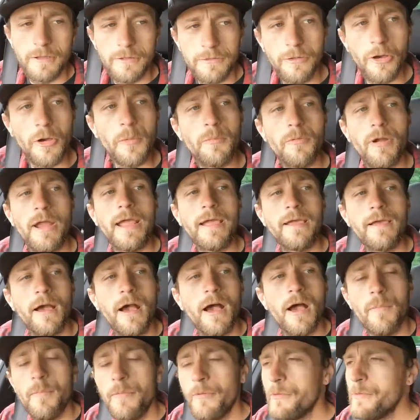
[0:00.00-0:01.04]
not a break
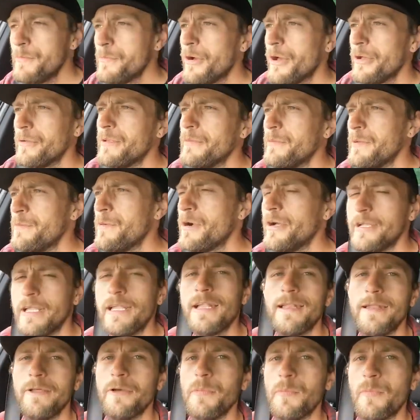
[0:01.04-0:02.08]
up, but we might
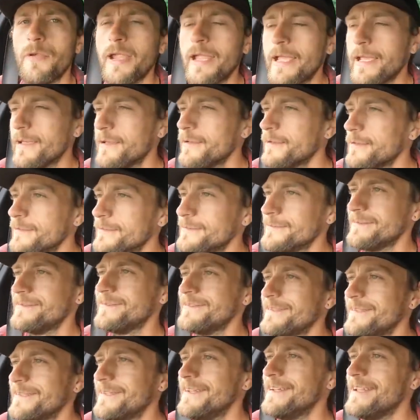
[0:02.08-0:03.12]
need a little break.
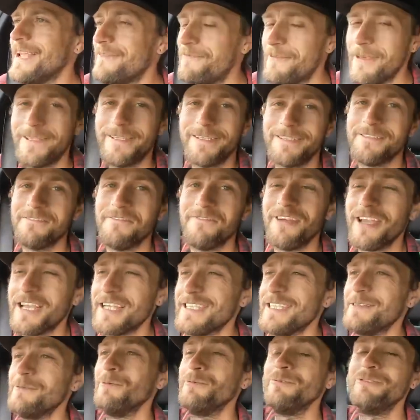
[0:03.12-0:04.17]
If this doesn't
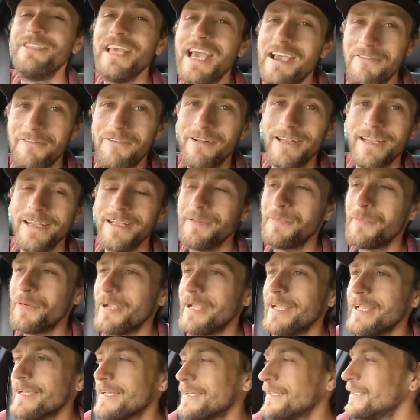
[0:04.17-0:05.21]
fix it, we'll definitely need a
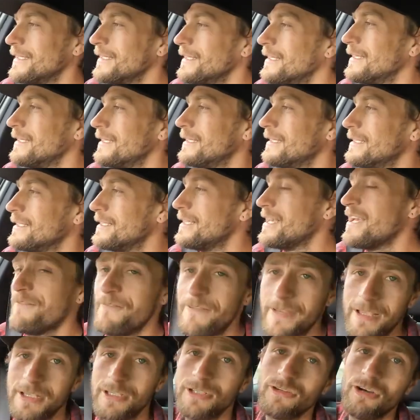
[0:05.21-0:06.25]
break. So yeah,
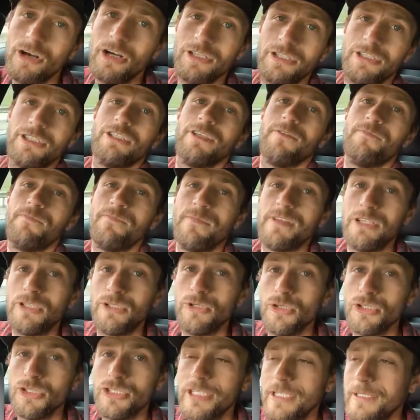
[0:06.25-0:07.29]
fingers crossed, it
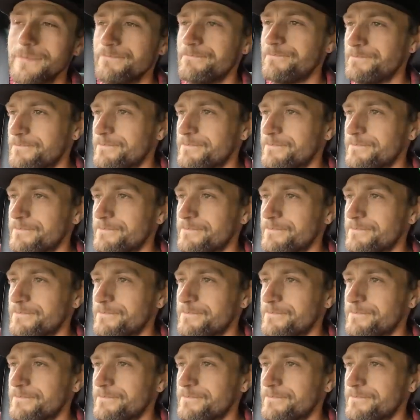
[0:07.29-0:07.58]
sorts it.